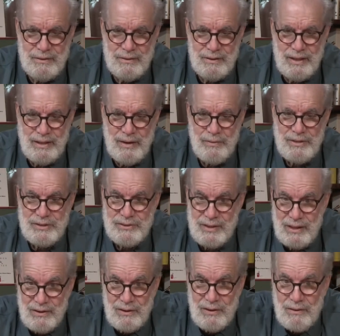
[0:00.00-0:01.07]
And they were just
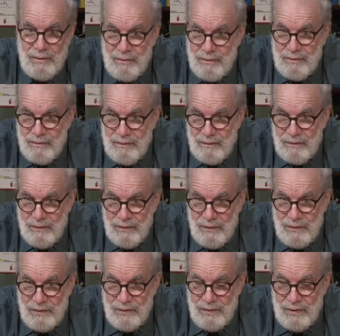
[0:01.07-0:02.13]
sitting there.
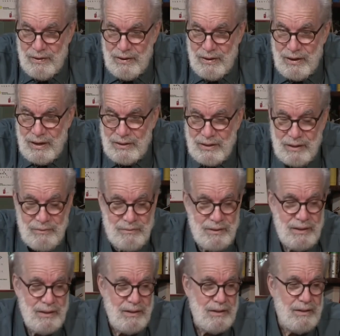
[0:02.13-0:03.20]
And I thought,
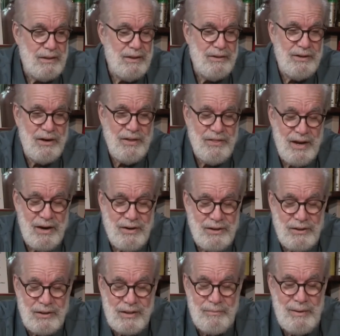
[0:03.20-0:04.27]
well, they're there to
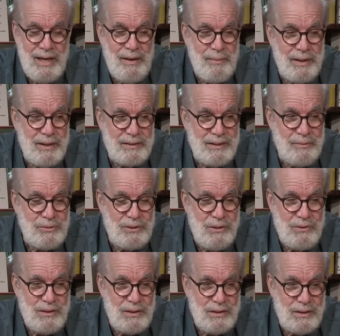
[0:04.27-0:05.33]
look at me because I'm
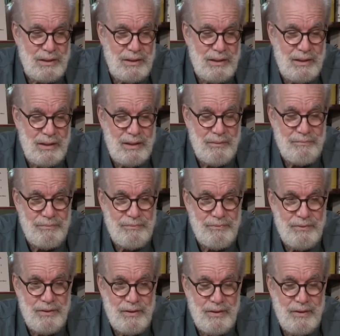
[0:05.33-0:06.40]
so good looking. And
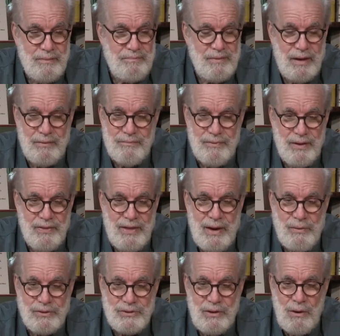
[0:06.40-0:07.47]
they
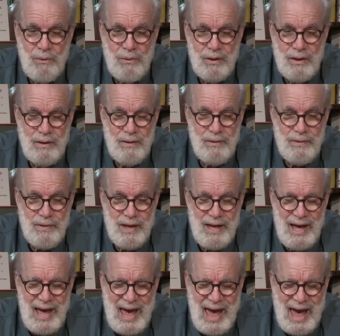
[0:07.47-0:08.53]
were so
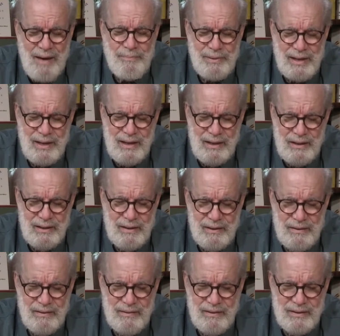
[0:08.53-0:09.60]
happy
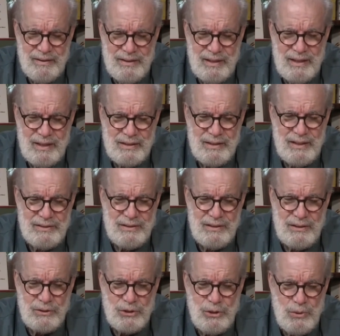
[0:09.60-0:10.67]
to get these
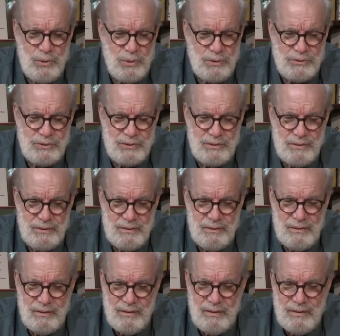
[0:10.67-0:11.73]
little tools,
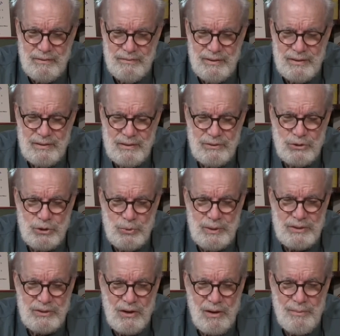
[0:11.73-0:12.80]
these little
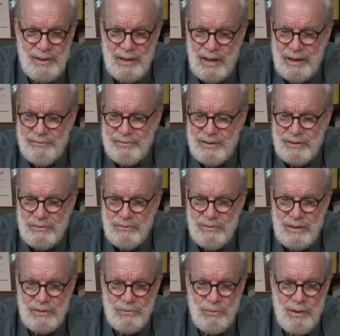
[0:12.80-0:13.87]
Swiss Army knives,
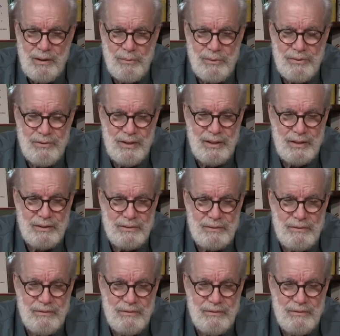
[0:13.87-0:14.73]
these Welmer things.